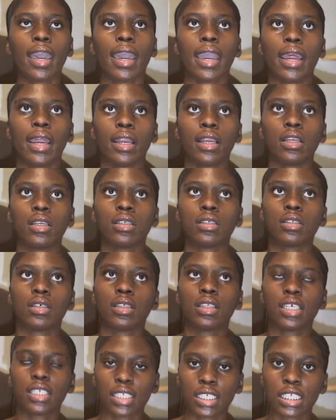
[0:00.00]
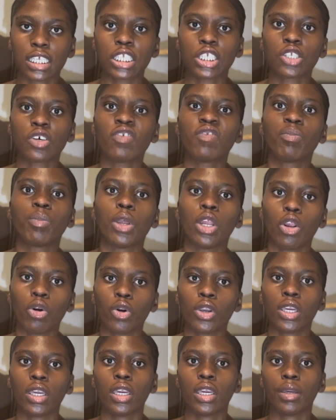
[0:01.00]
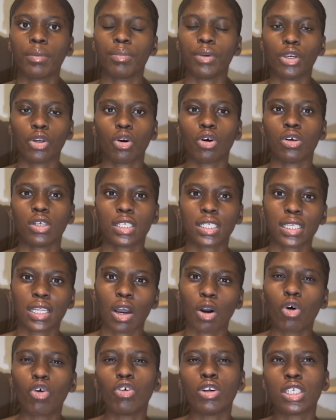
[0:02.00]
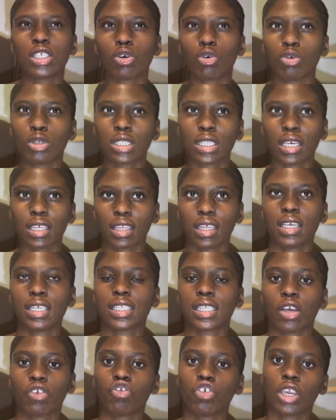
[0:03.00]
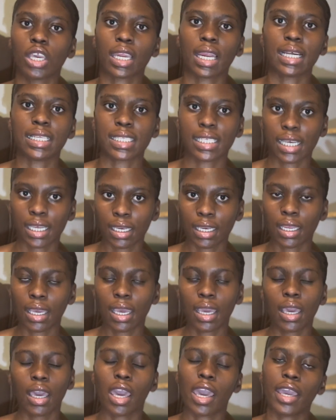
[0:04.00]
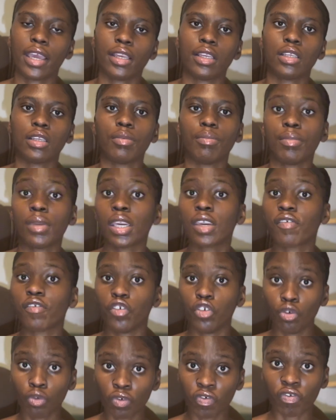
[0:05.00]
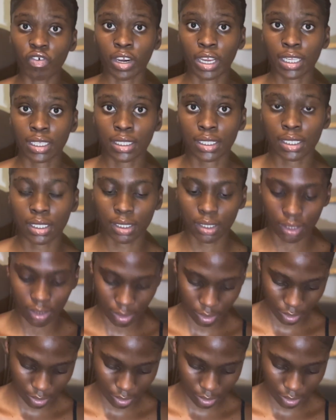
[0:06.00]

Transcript: and there's a sense of belonging because they're always hosting things that you can attend and make new friends.